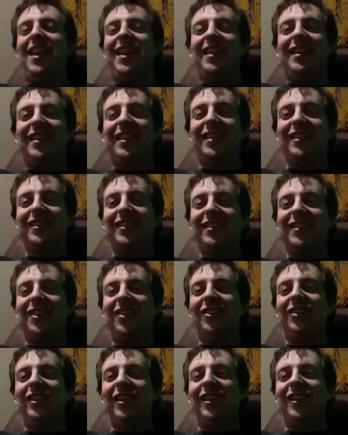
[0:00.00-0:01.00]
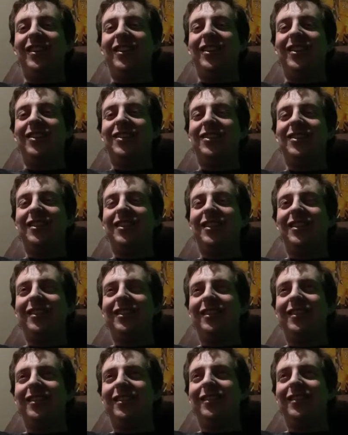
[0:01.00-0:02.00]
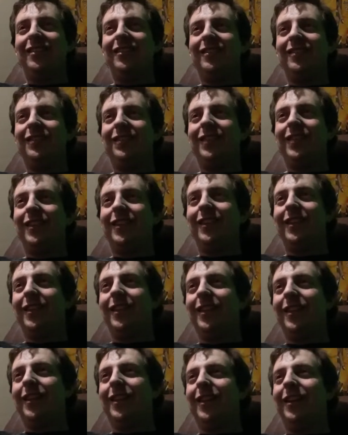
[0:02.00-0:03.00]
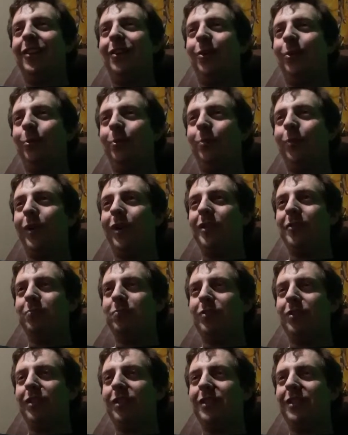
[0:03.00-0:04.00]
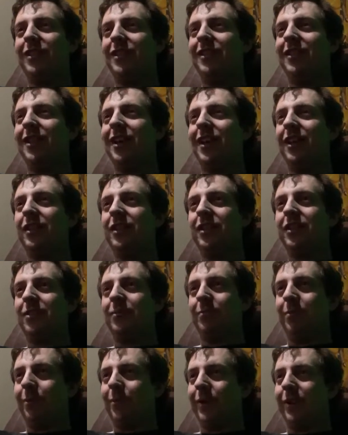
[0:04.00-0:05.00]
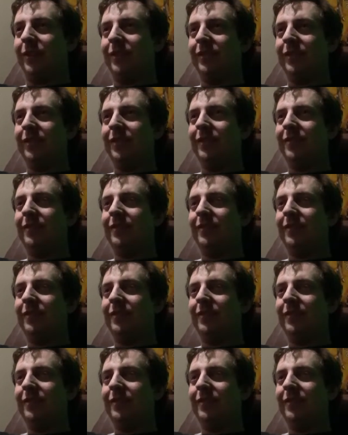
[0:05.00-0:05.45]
Let's go Lakers. And I hope Westbrook does not disappoint.